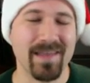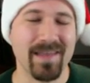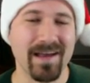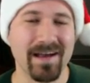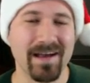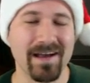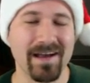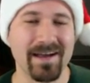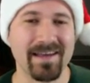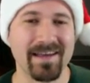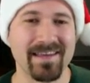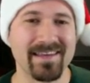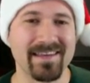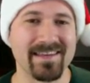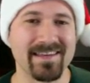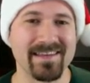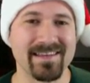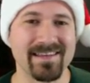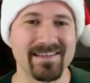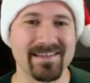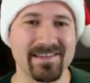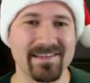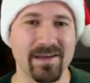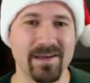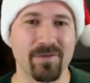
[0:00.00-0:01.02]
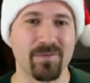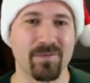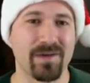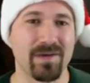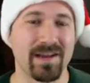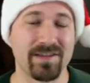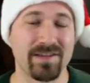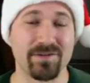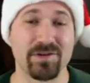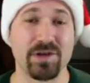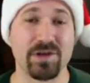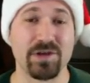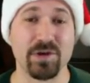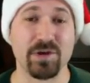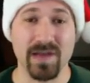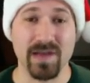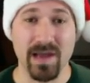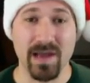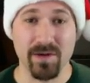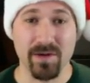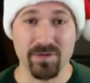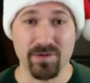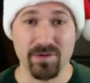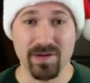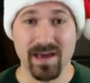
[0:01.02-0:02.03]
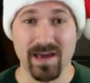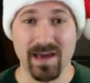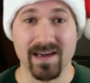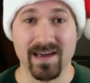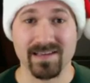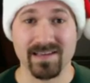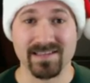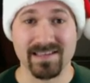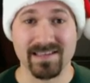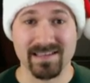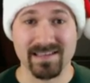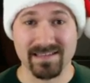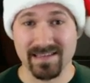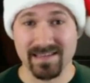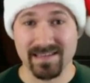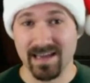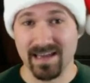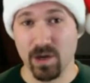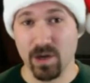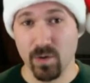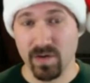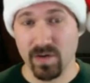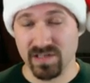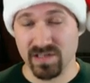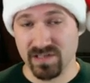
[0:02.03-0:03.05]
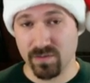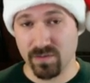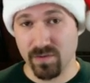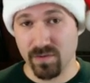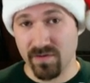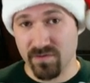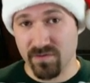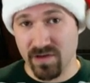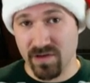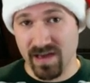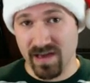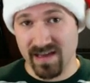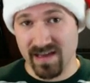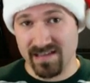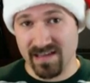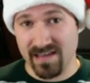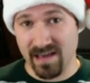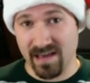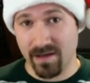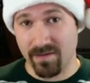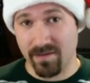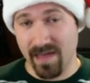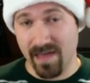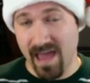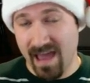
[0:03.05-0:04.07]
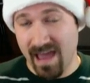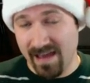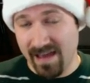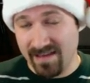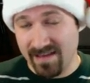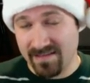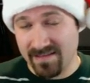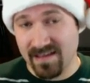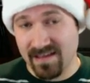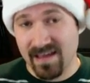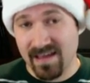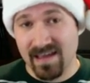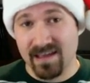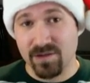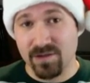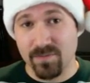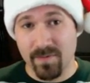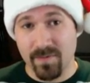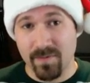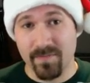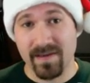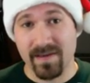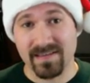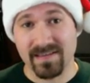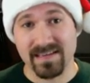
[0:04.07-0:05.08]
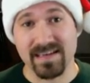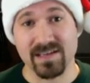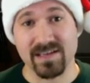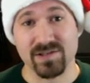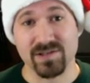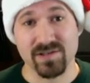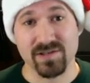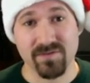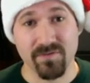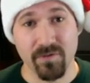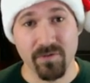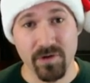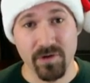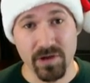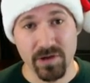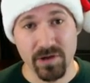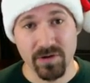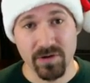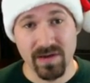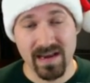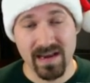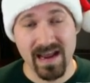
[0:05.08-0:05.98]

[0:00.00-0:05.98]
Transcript: uh, is when I do Q and A with you guys and take a question that one of you guys help, has, I do my best to answer it for you.